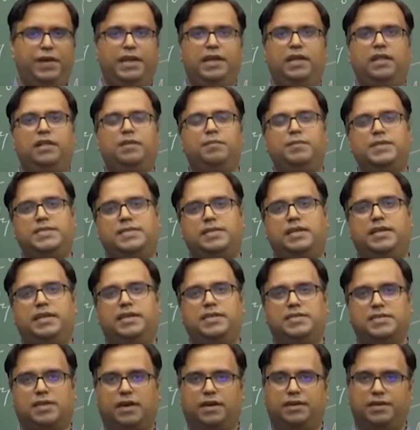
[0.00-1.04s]
various other
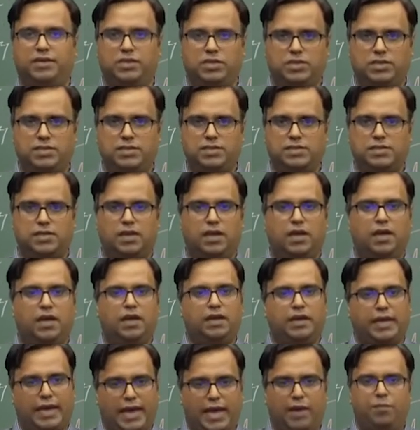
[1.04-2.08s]
miscellaneous conditions,
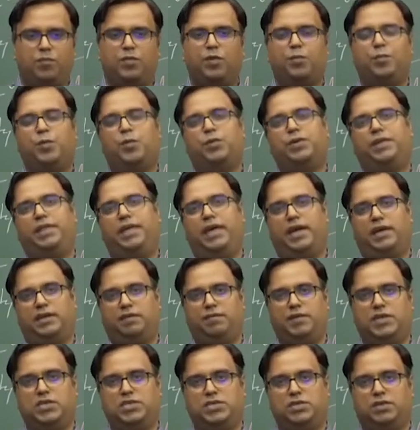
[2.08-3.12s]
can promote the
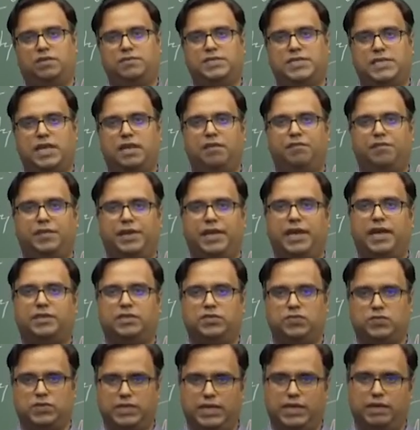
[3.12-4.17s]
activation of
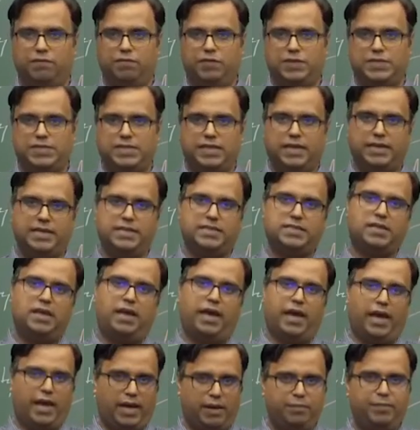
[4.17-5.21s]
self-reactive T lymphocytes
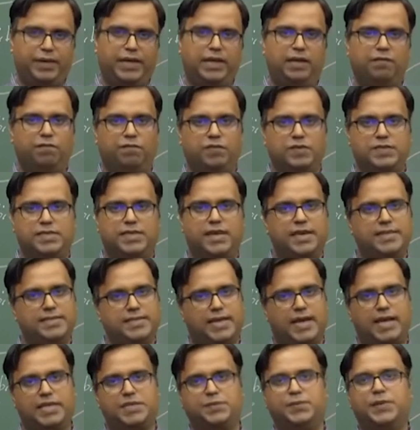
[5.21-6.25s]
and B
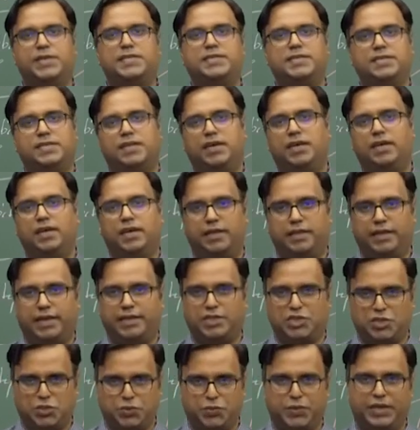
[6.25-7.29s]
lymphocytes, as we'll see in the
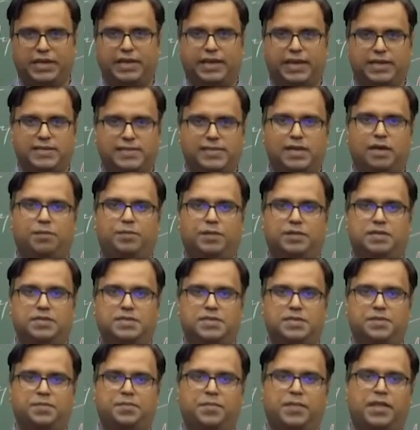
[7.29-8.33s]
ensuing
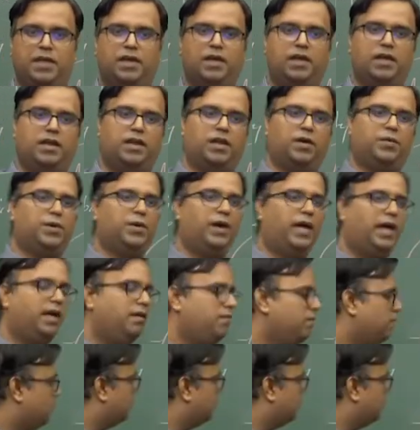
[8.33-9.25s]
examples. Now, you have